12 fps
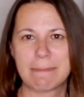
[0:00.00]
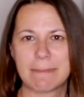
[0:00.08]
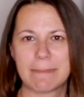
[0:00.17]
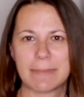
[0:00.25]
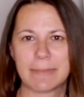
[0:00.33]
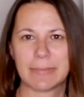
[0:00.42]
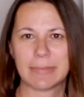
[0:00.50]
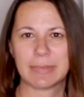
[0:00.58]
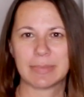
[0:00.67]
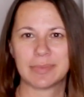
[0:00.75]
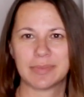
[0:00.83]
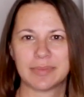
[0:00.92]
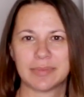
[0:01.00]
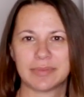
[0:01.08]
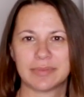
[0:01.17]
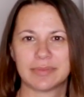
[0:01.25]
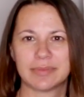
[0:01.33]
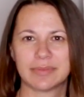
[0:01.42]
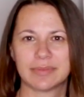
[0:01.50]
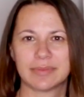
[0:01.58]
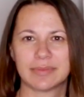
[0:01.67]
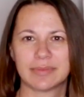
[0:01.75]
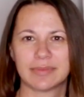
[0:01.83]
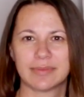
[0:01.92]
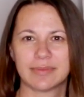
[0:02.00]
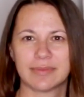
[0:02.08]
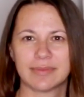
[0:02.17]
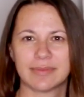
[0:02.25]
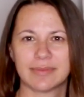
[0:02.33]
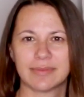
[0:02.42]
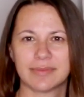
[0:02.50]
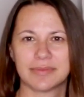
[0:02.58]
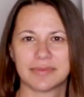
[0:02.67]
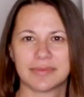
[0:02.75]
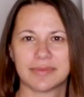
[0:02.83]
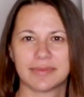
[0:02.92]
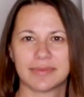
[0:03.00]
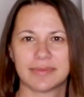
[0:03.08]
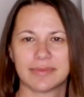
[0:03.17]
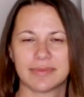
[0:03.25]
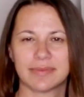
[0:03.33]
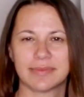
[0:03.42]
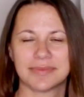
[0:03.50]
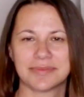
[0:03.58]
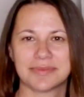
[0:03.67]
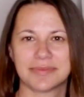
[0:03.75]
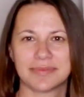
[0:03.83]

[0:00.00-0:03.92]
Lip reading: (not speaking)